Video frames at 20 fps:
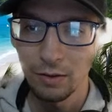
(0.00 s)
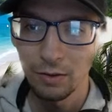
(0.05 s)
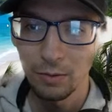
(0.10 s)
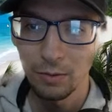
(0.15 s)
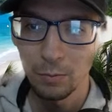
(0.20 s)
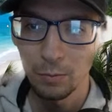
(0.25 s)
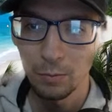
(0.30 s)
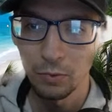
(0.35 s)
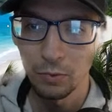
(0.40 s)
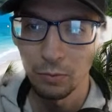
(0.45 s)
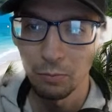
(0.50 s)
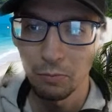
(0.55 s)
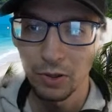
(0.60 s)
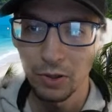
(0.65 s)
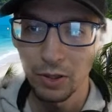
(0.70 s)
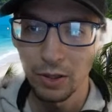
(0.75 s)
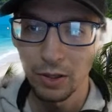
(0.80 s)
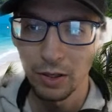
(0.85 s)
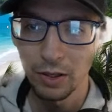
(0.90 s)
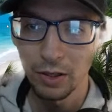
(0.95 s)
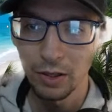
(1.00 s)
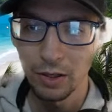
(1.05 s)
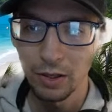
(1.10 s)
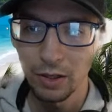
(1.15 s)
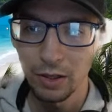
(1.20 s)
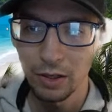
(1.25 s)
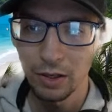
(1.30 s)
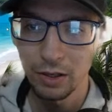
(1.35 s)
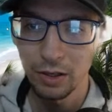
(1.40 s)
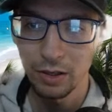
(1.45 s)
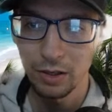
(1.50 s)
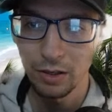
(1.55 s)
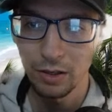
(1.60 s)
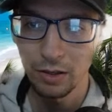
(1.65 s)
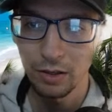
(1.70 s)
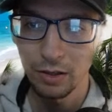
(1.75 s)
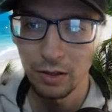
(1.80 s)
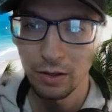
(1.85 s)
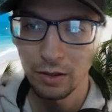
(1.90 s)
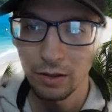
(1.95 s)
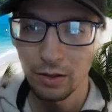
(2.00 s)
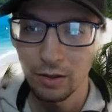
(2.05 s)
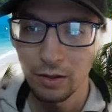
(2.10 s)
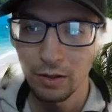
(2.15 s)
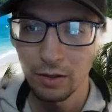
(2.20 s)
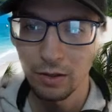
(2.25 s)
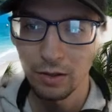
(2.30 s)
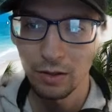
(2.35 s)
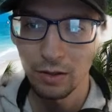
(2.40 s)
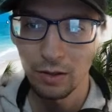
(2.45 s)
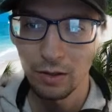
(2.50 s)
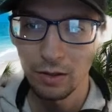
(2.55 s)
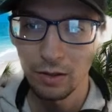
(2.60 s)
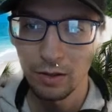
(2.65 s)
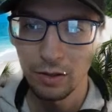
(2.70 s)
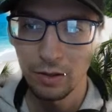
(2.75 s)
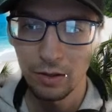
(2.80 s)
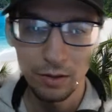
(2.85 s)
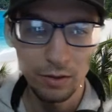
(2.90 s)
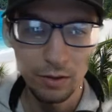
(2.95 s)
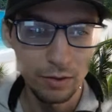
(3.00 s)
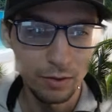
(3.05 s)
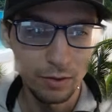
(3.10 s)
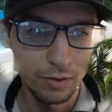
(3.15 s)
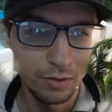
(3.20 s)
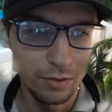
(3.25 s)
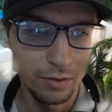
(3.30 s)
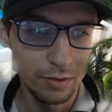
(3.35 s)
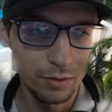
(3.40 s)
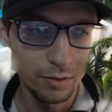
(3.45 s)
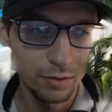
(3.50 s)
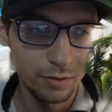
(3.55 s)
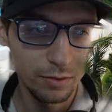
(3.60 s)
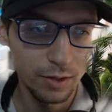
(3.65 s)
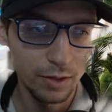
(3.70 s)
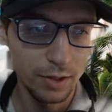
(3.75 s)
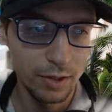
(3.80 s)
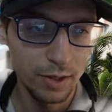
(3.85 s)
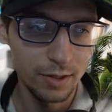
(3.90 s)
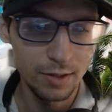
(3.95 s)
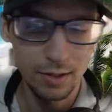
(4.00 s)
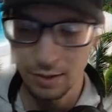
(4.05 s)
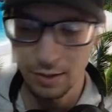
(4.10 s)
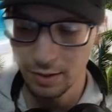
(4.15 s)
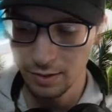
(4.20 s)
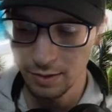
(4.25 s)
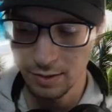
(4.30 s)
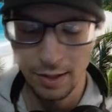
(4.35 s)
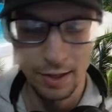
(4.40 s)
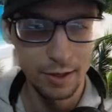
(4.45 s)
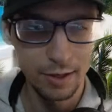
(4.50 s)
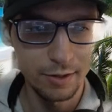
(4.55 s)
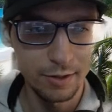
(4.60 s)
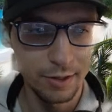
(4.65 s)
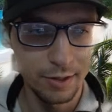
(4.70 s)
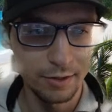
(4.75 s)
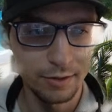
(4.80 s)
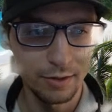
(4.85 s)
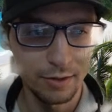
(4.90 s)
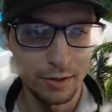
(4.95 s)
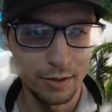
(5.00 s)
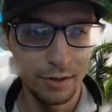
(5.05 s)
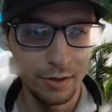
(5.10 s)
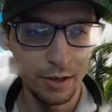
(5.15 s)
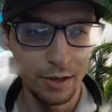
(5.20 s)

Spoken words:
repeating. Oh, I guess it is the head and tail. Okay.